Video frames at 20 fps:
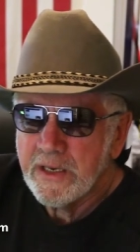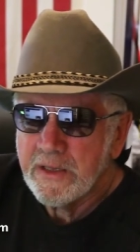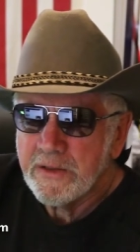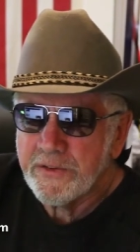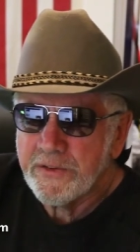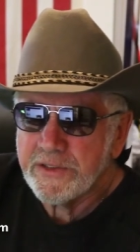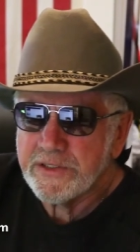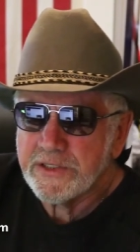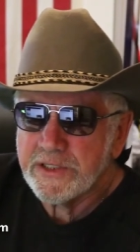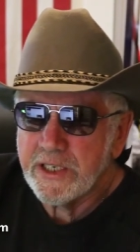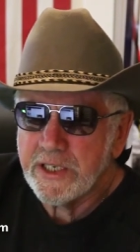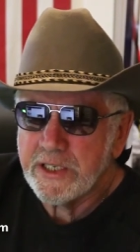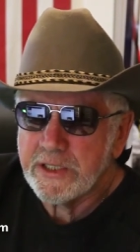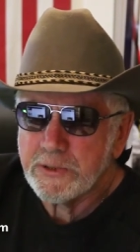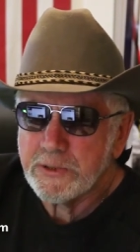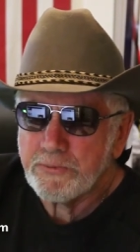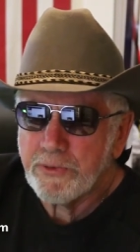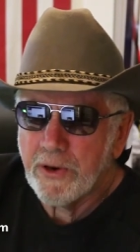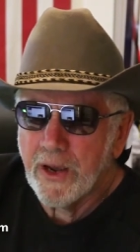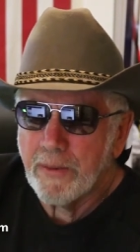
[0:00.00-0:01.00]
This
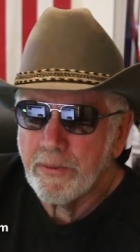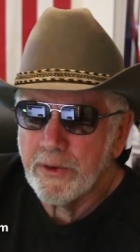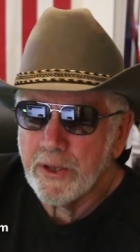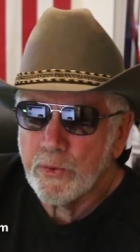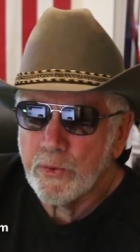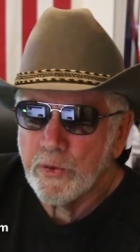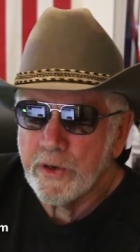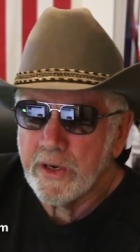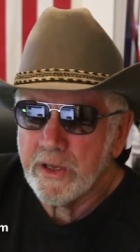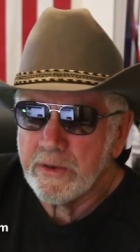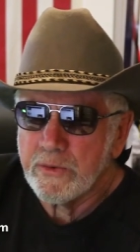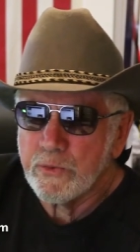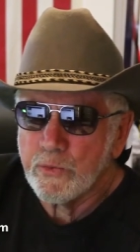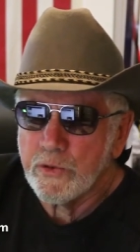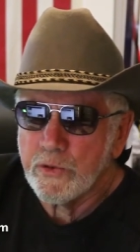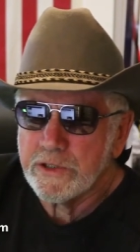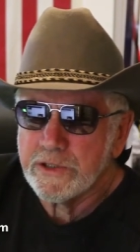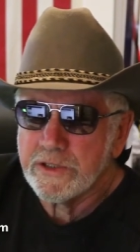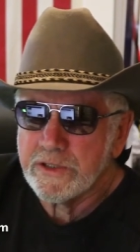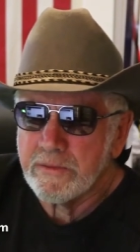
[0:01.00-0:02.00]
is probably one of the
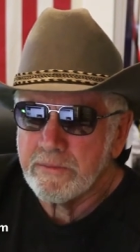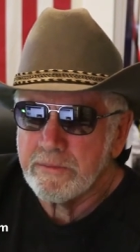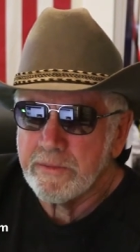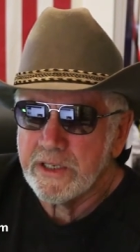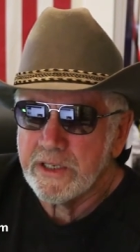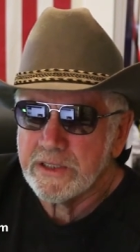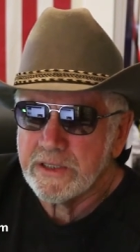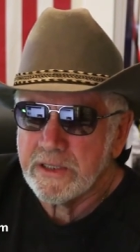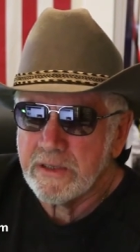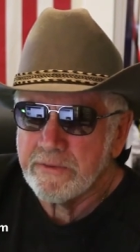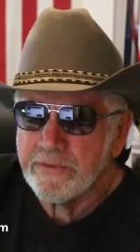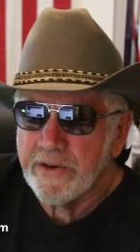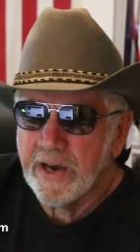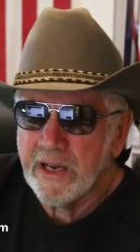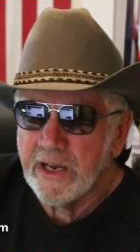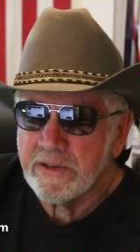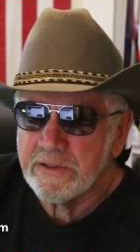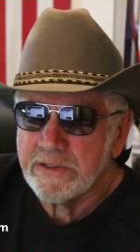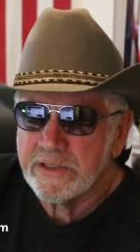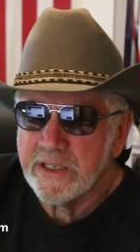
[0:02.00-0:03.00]
worst domestic
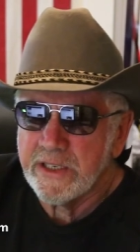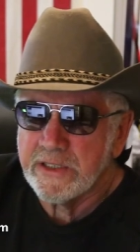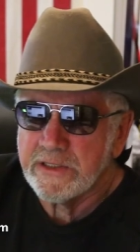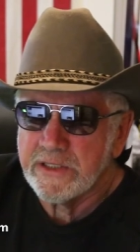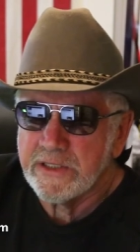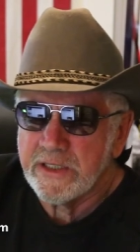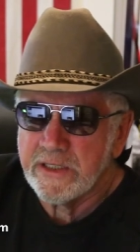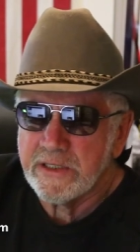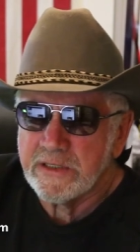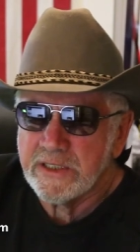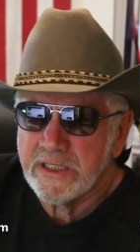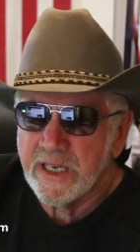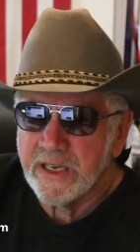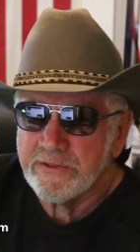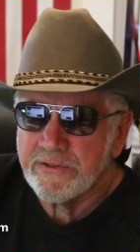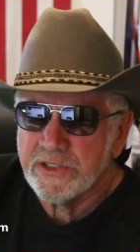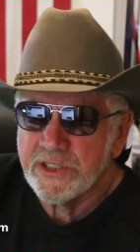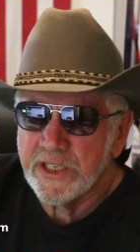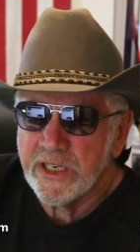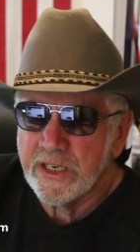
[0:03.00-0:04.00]
violence incidents
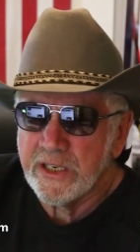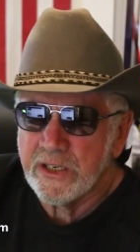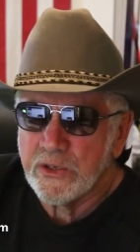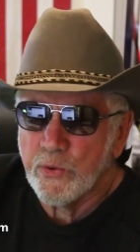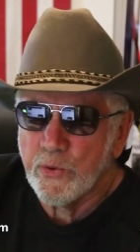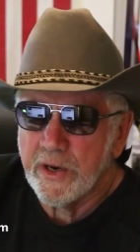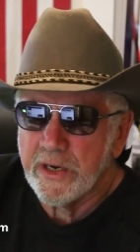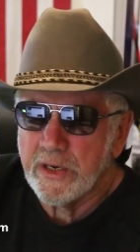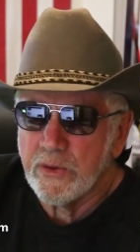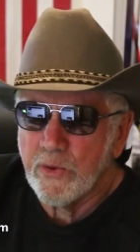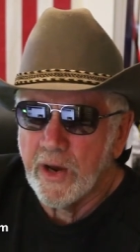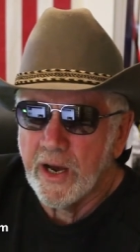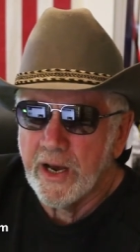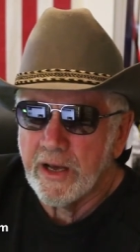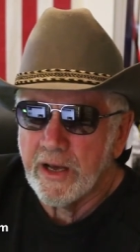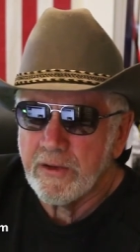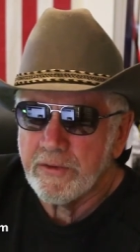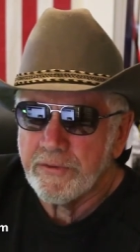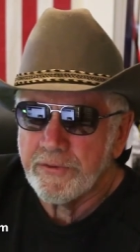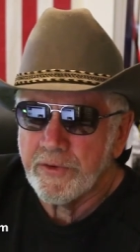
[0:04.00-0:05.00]
I've seen in quite a
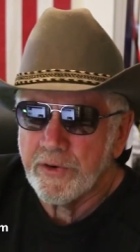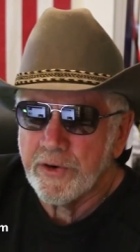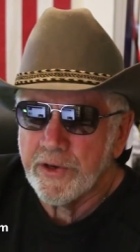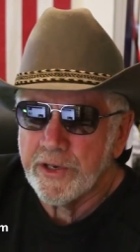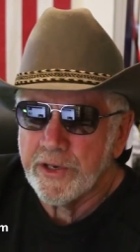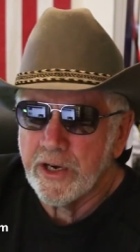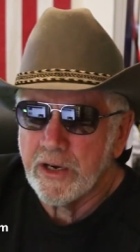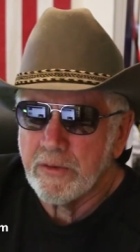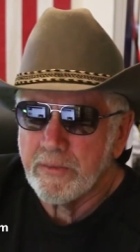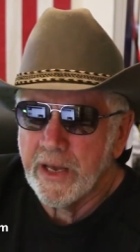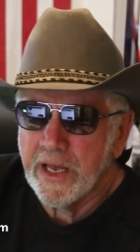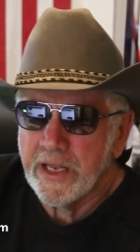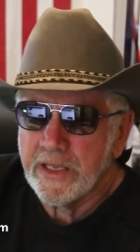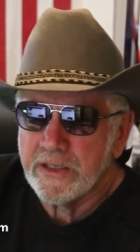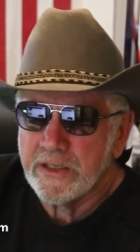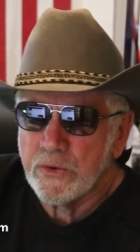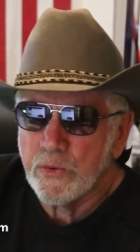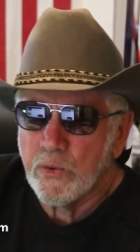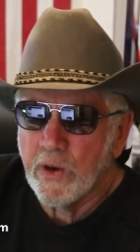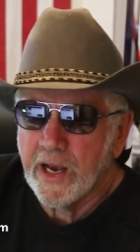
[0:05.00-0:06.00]
while, for a young
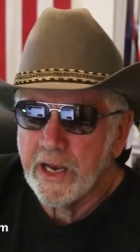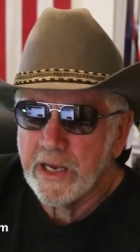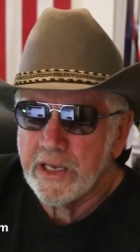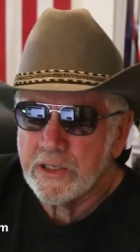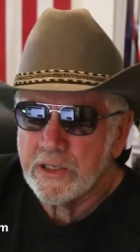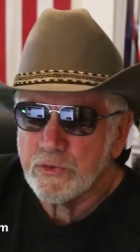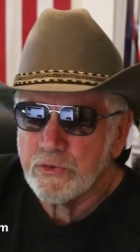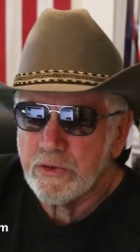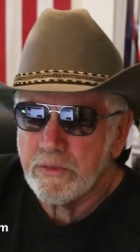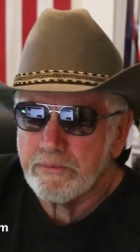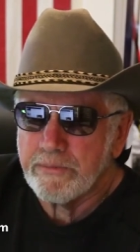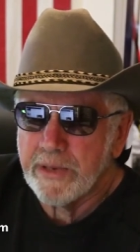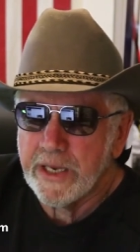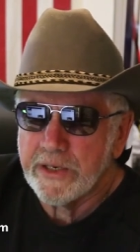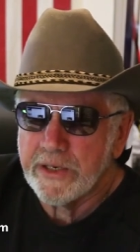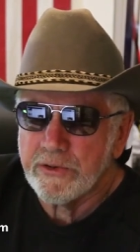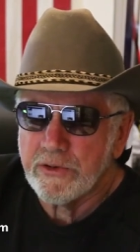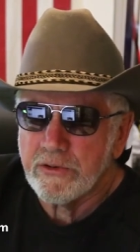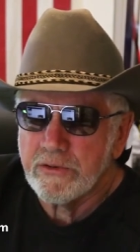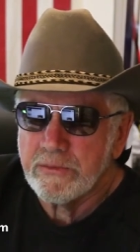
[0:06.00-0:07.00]
man to walk into a
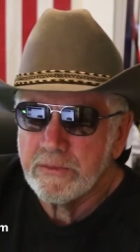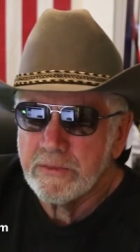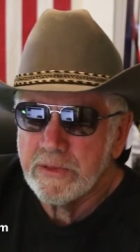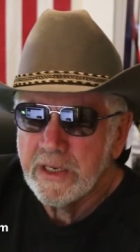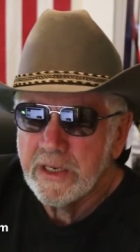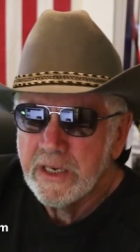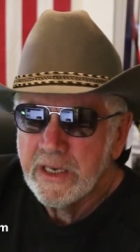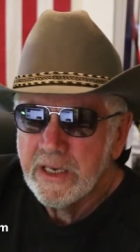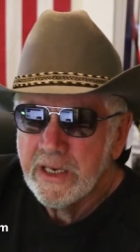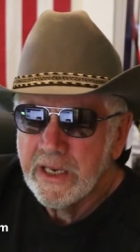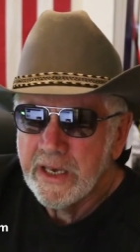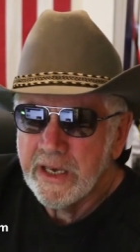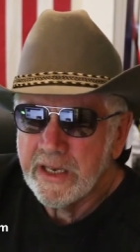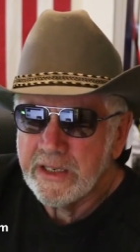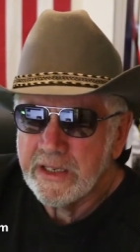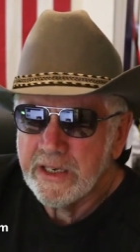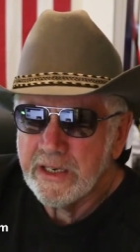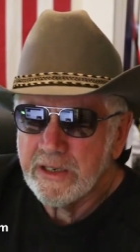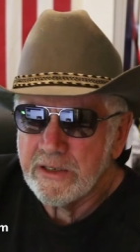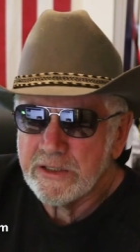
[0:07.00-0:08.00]
bedroom
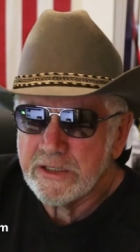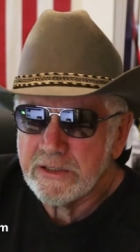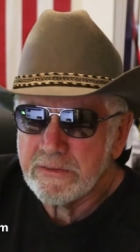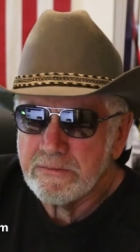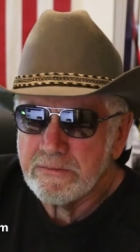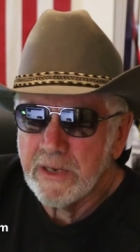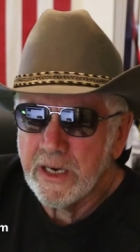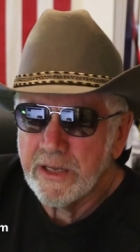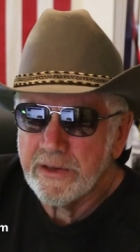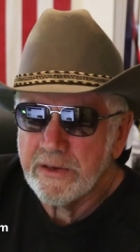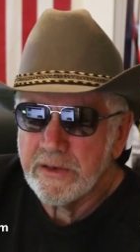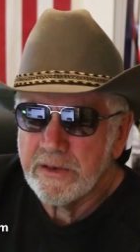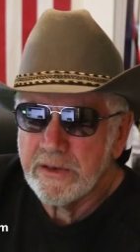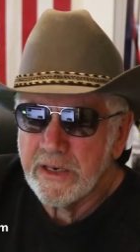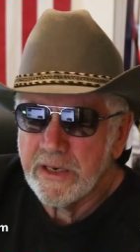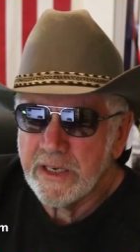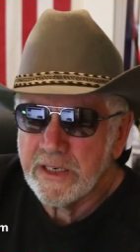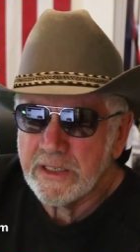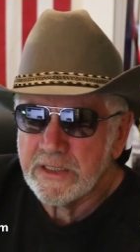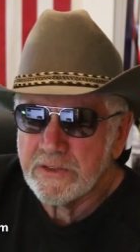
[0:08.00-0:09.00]
and kill his mother
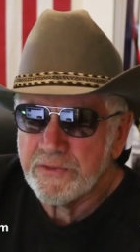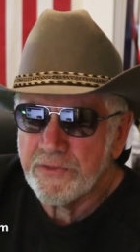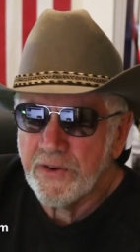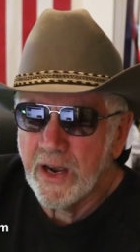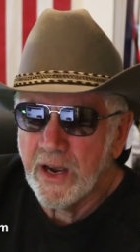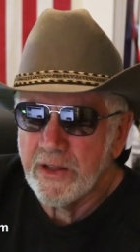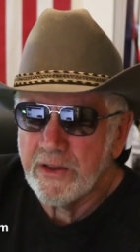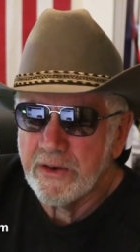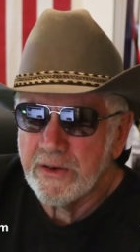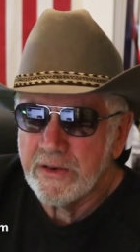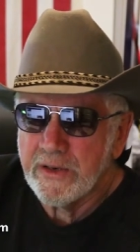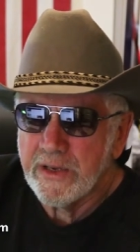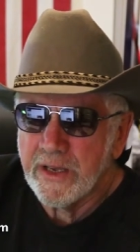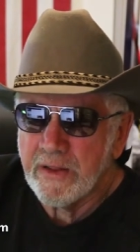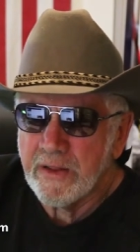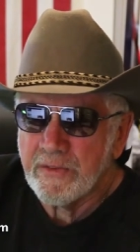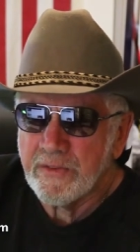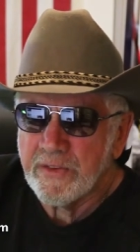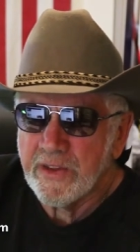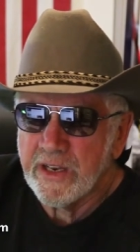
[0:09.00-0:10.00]
and his father,
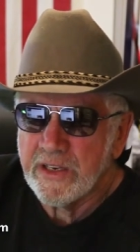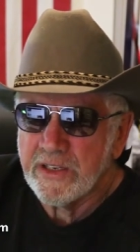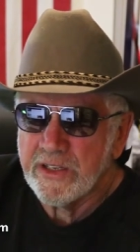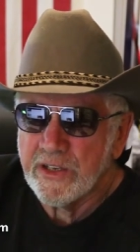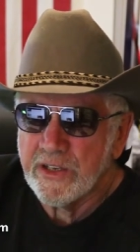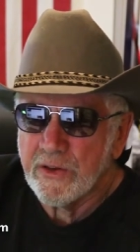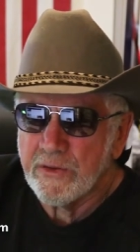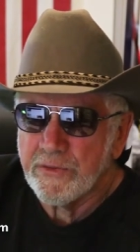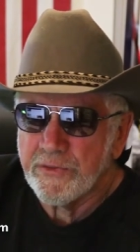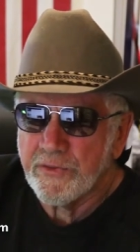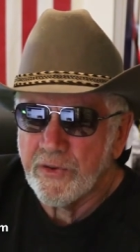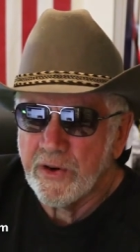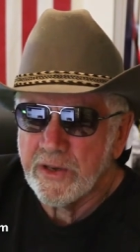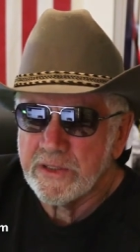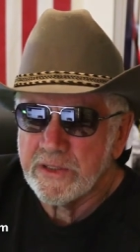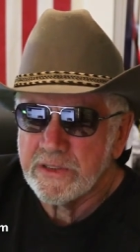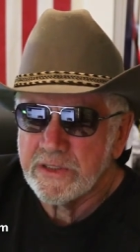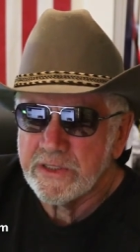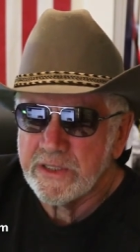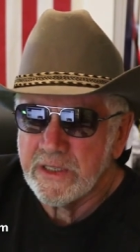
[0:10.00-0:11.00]
and then kill
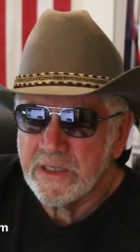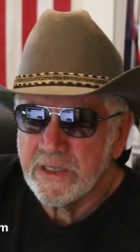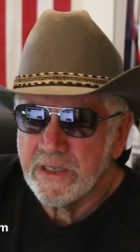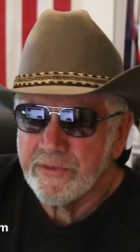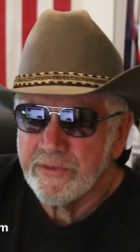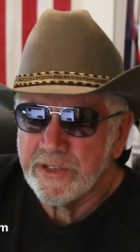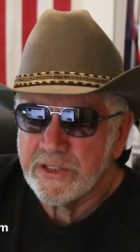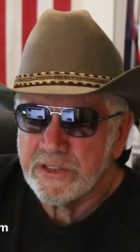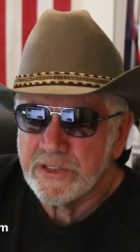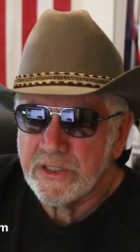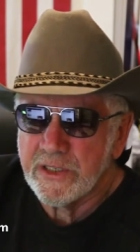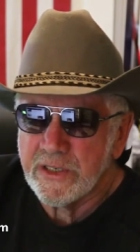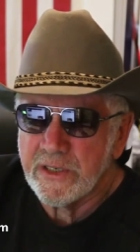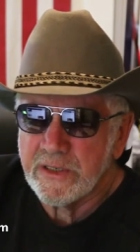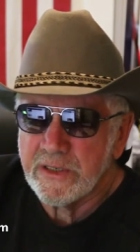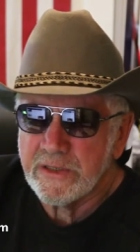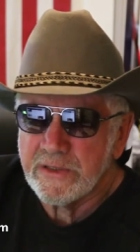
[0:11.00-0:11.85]
friends in Livingston